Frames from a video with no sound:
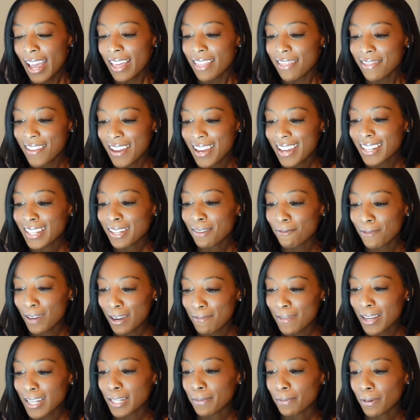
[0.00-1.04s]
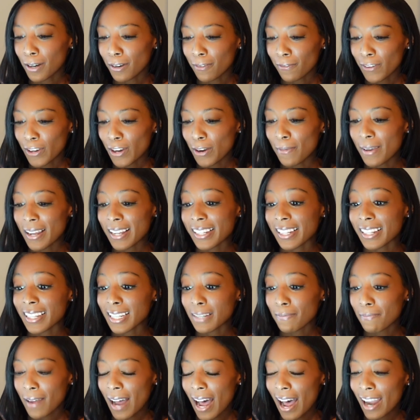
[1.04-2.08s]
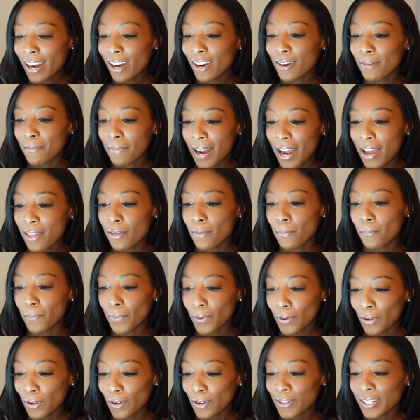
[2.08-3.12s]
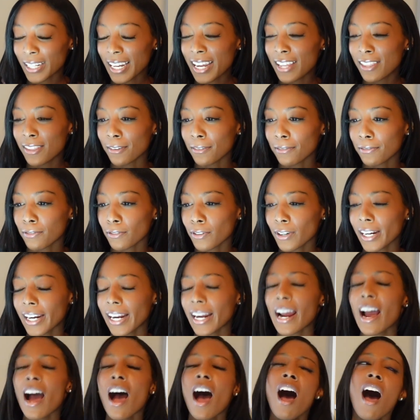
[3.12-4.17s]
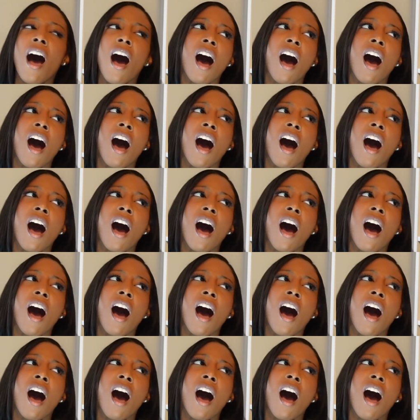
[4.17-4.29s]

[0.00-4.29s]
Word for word: This women's perfume is inspired by the bold and the free.